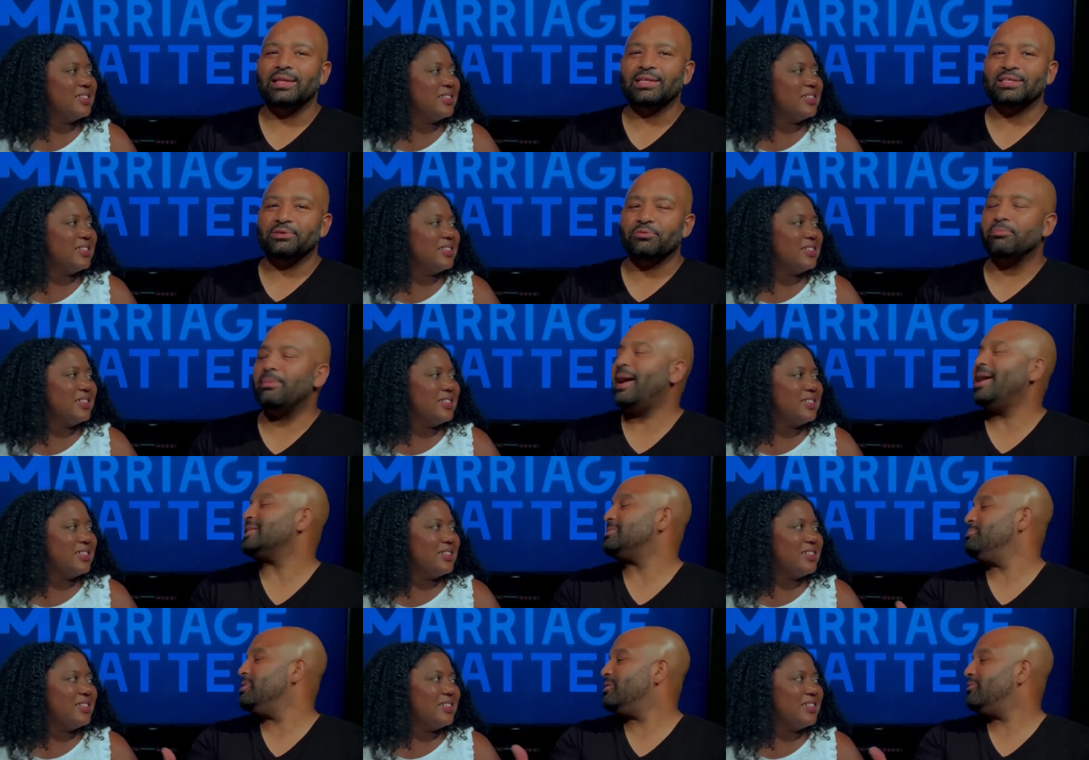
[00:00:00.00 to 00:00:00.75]
Speaker 1: it
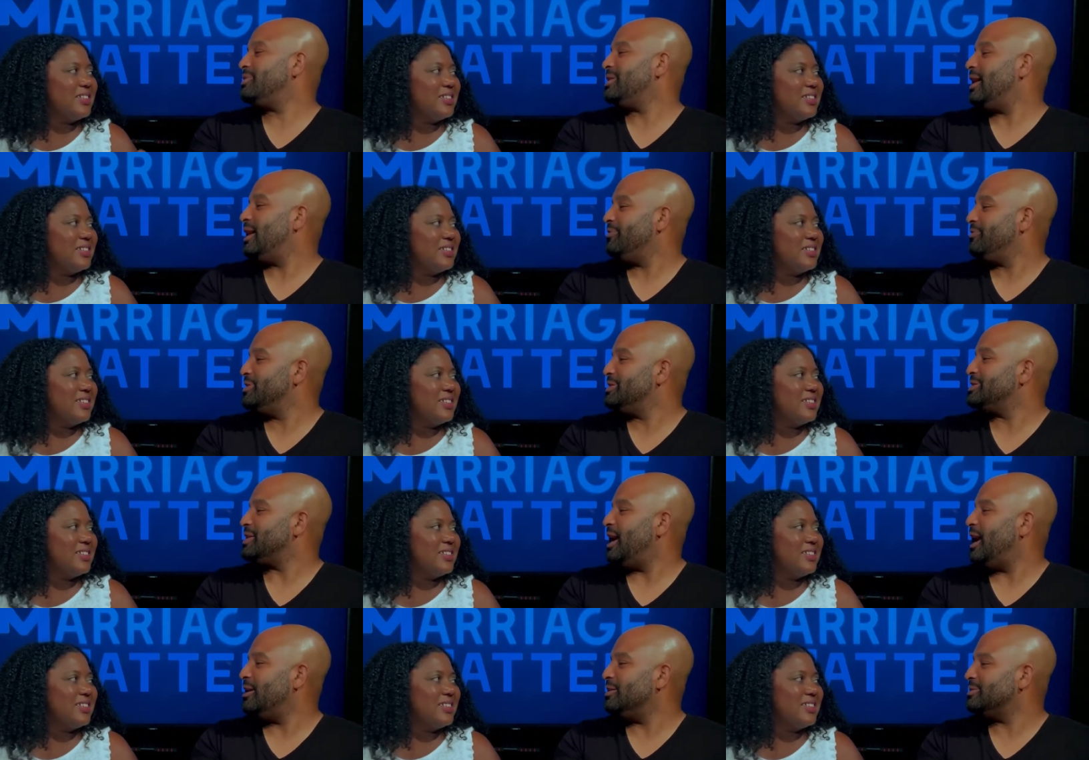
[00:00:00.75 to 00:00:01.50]
reminds me of, of uh, this
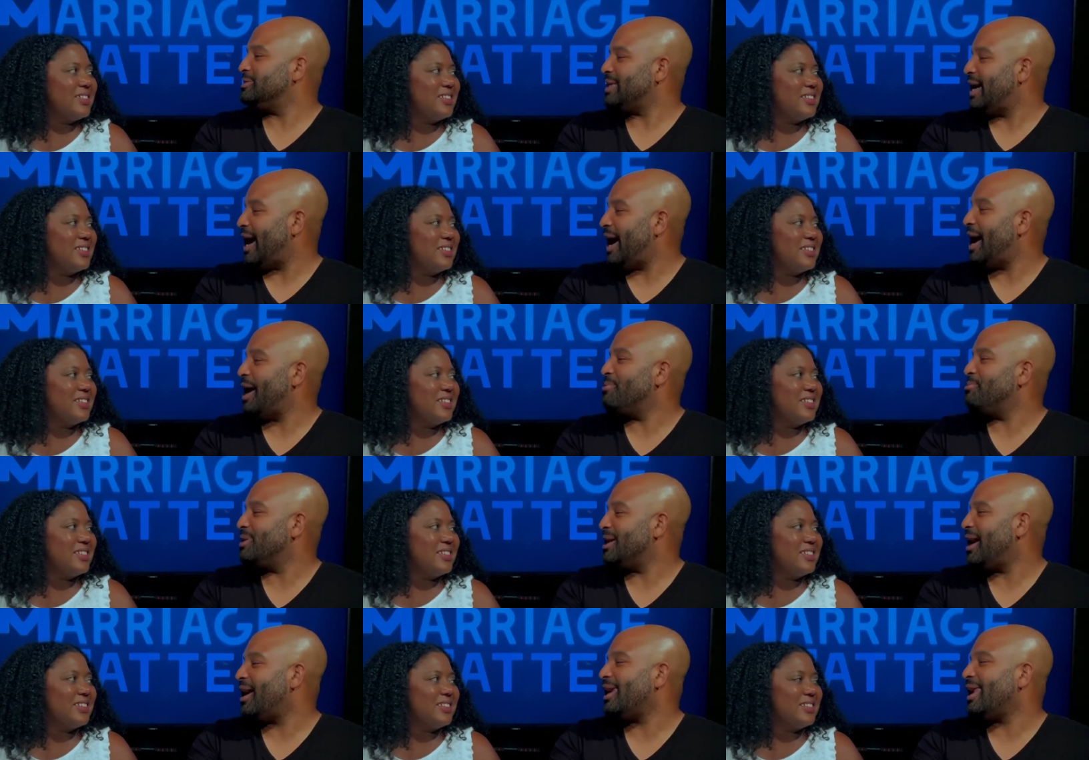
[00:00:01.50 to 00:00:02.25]
our uh, time
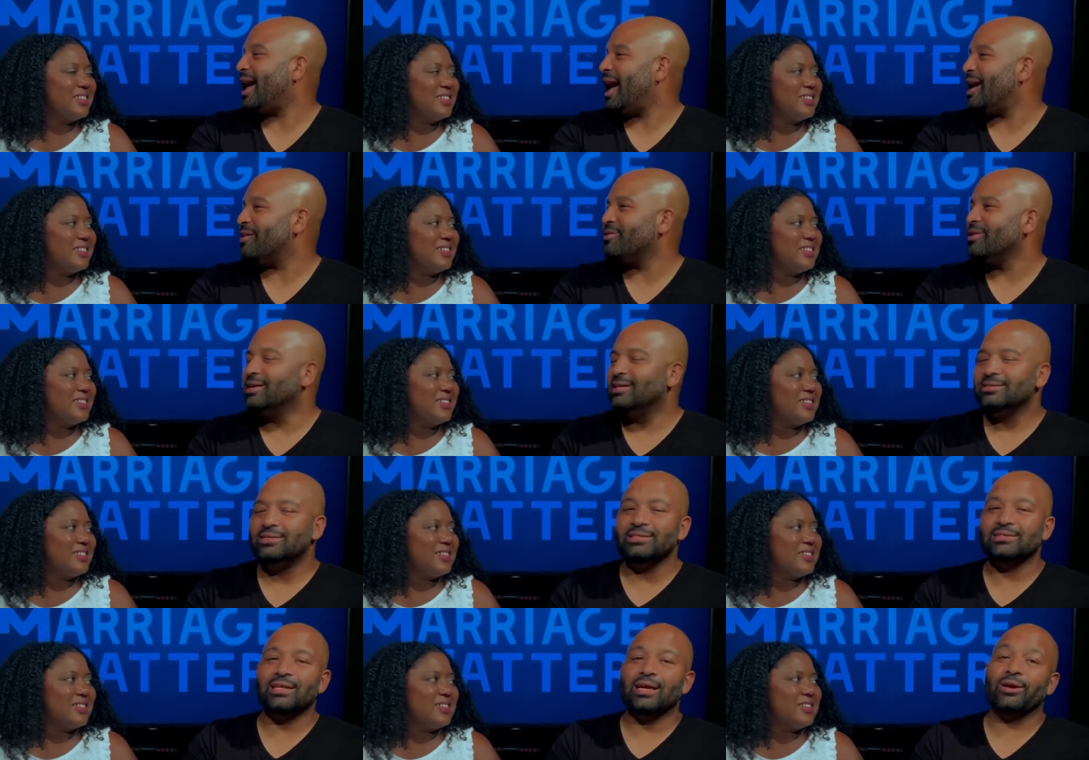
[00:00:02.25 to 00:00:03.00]
in our life.
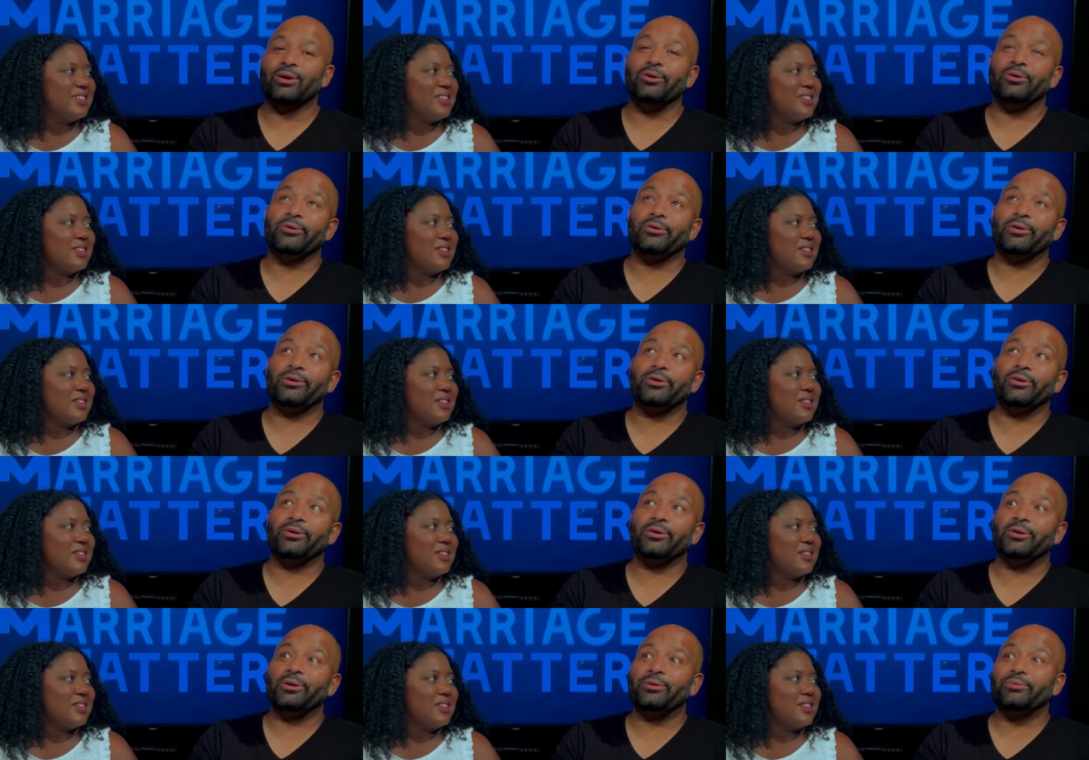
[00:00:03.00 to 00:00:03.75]
She's like, "Oh
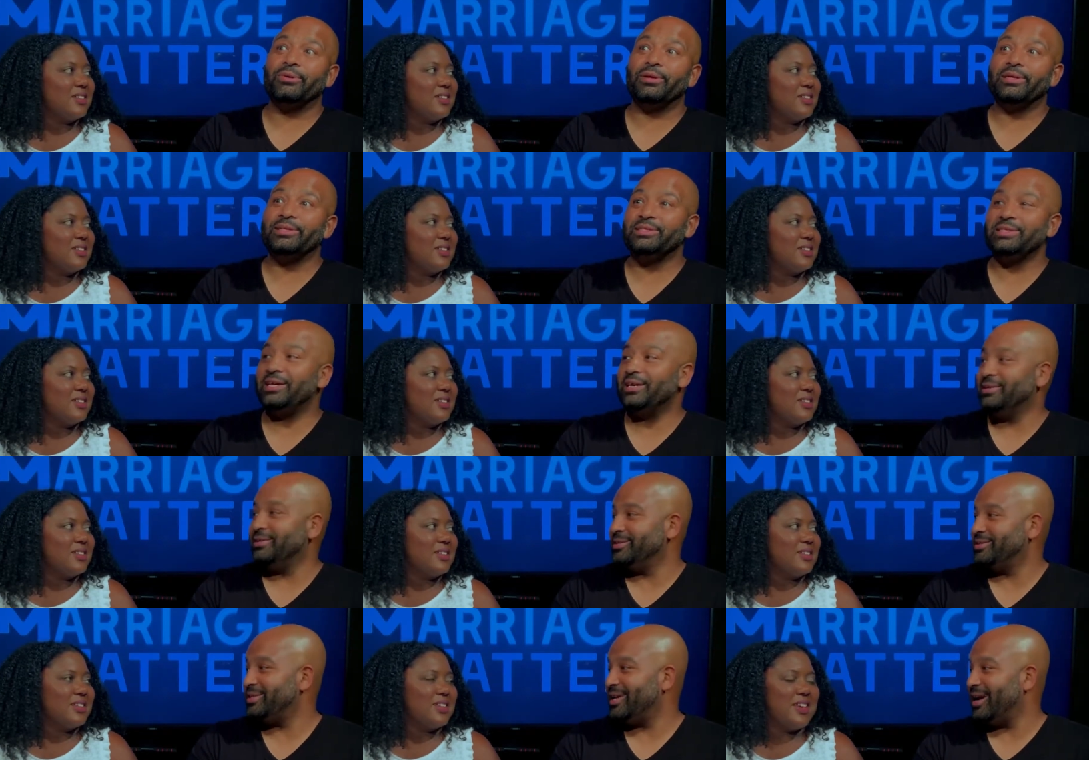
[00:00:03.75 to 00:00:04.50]
Lord, what is he
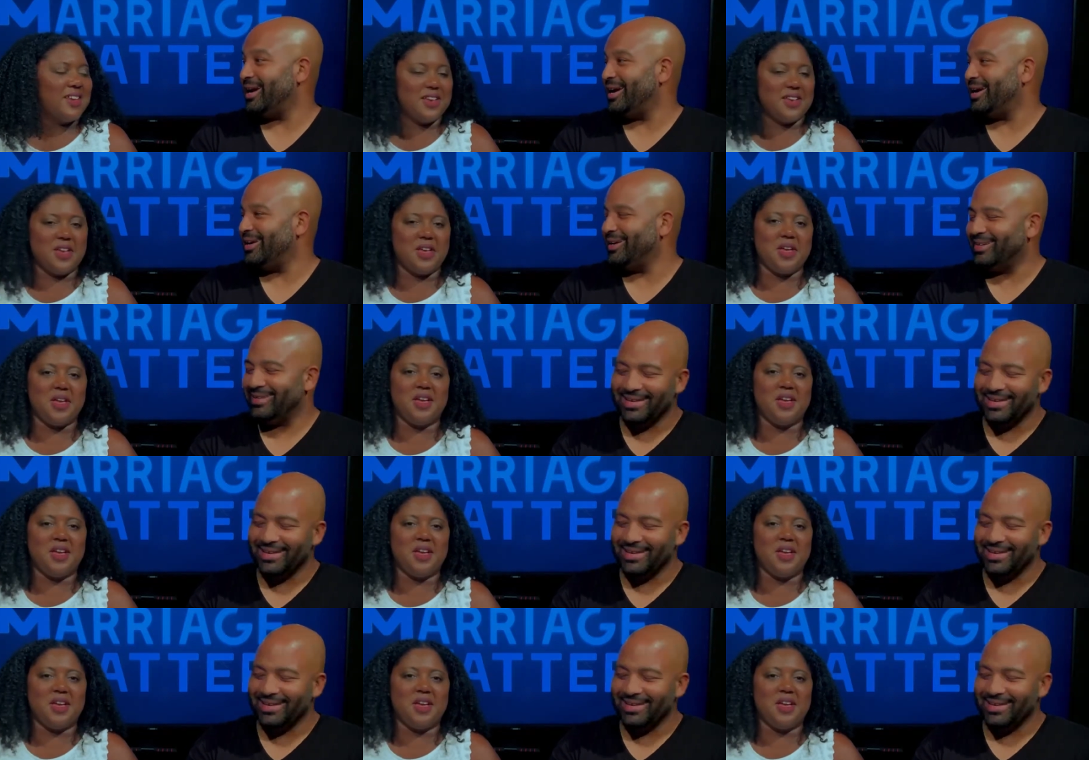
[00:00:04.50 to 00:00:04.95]
gonna say?"